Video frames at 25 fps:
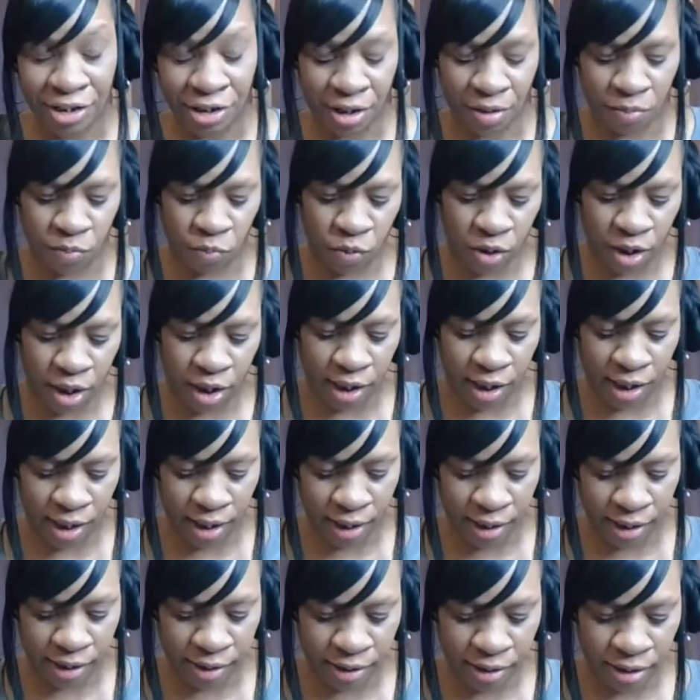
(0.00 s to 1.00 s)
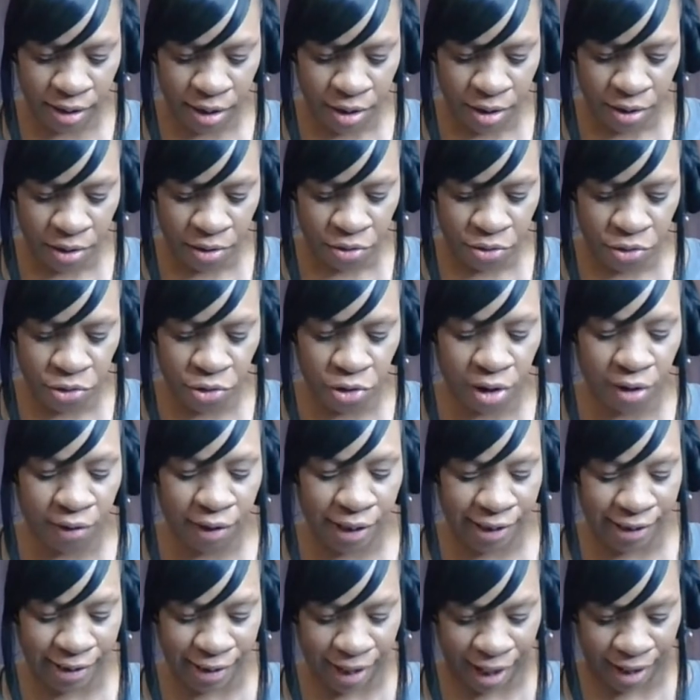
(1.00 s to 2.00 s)
and one is
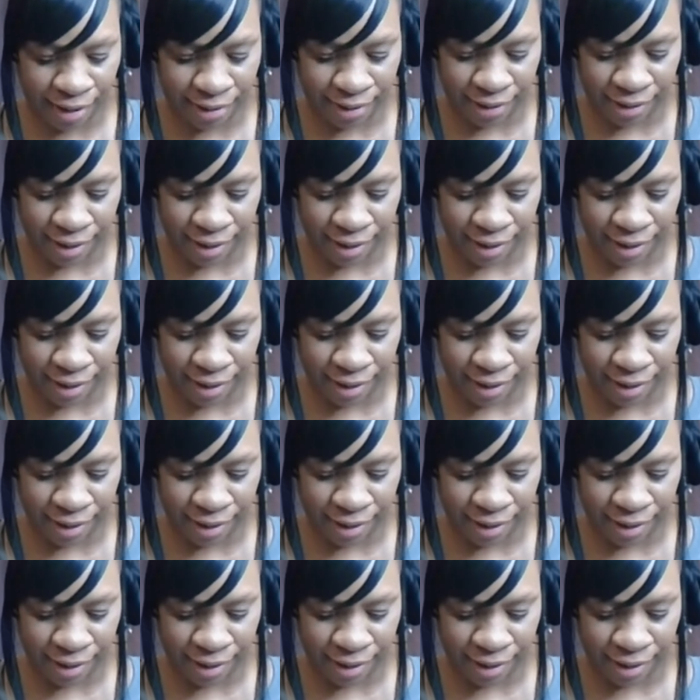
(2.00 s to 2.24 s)
Norasant.